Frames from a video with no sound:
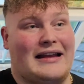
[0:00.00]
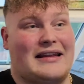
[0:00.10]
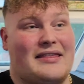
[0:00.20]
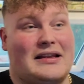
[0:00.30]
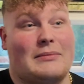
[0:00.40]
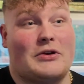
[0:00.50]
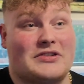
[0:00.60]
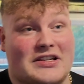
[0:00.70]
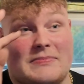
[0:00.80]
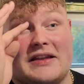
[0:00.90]
and I think the
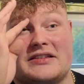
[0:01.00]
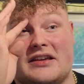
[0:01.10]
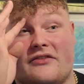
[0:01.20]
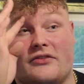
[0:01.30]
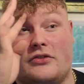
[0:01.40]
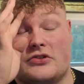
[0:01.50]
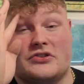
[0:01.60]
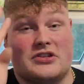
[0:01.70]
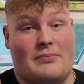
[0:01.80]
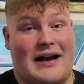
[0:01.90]
most expensive
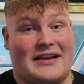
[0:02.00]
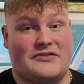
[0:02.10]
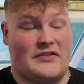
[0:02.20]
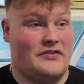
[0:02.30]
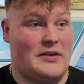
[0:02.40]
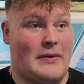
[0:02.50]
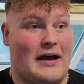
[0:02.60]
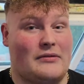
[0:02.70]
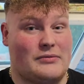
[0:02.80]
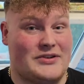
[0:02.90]
doesn't surpass
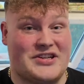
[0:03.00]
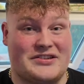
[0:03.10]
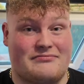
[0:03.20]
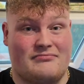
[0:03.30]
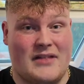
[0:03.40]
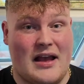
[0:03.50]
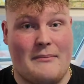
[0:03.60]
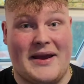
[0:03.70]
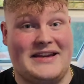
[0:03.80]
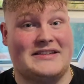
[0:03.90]
£50, which is
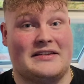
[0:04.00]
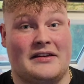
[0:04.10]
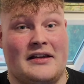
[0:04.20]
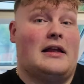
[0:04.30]
amazing.